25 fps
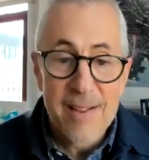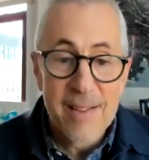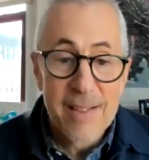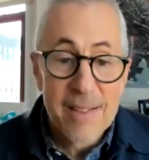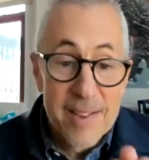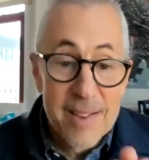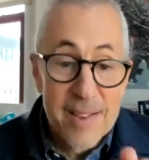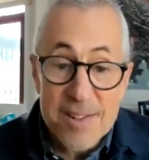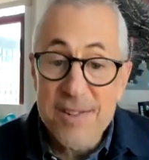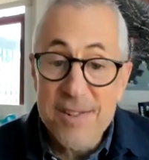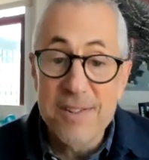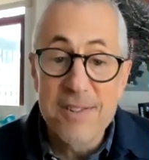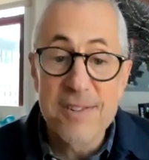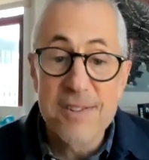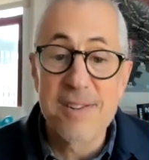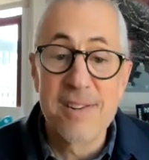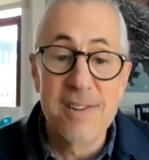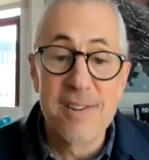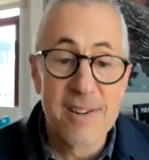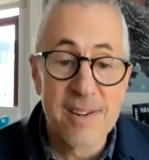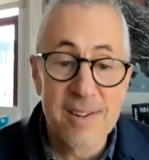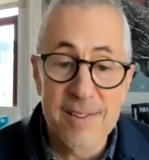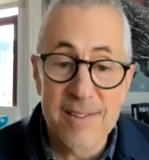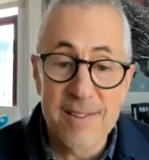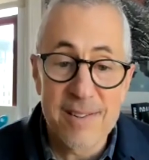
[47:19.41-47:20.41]
this is
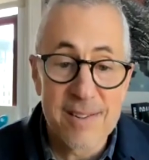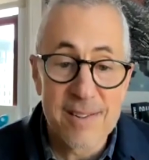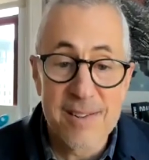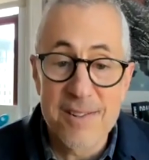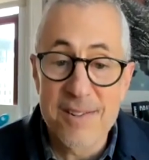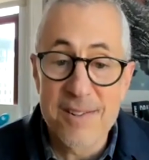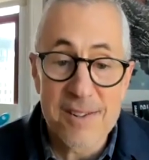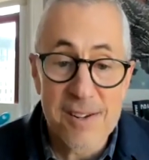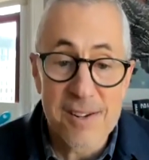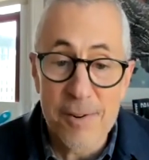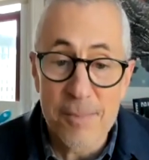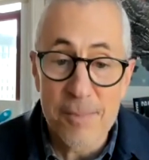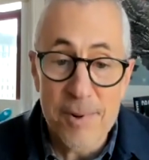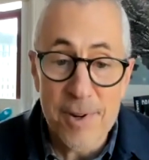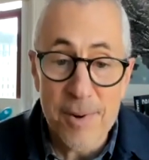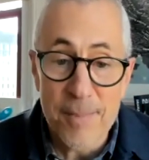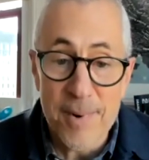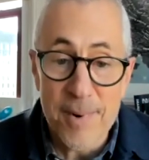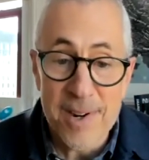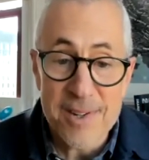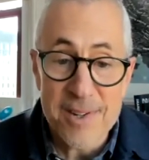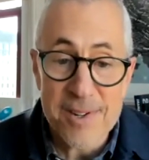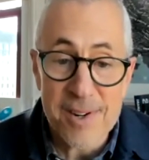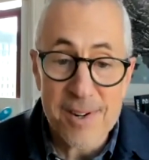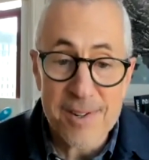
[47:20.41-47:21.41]
gonna be
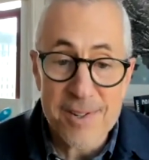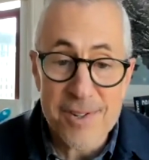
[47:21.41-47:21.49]
amazing.